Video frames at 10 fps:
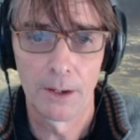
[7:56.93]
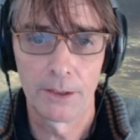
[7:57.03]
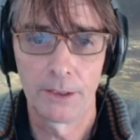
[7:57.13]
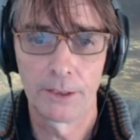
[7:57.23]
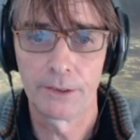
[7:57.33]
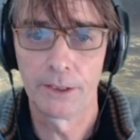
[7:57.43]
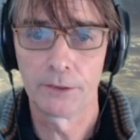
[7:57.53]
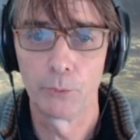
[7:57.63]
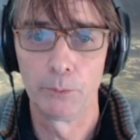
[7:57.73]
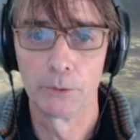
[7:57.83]
And then at the
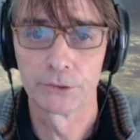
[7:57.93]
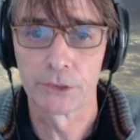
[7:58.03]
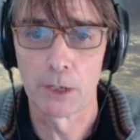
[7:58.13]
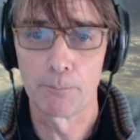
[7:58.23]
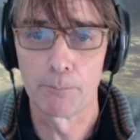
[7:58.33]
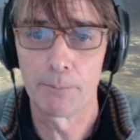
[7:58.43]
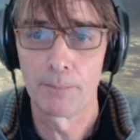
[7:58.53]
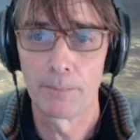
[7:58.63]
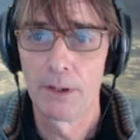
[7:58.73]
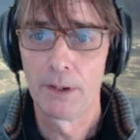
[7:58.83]
end we will sum
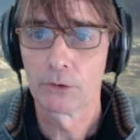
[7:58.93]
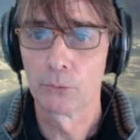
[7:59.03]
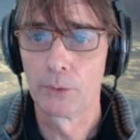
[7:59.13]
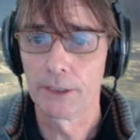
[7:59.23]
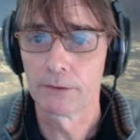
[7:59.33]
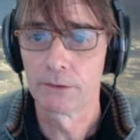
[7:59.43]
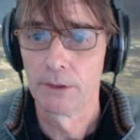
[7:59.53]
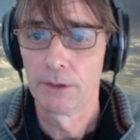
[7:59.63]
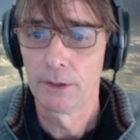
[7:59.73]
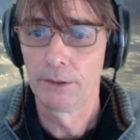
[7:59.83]
them to get
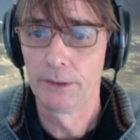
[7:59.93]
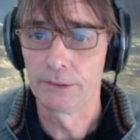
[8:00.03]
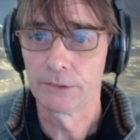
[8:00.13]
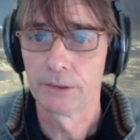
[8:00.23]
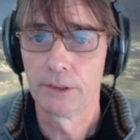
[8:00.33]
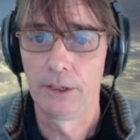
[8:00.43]
this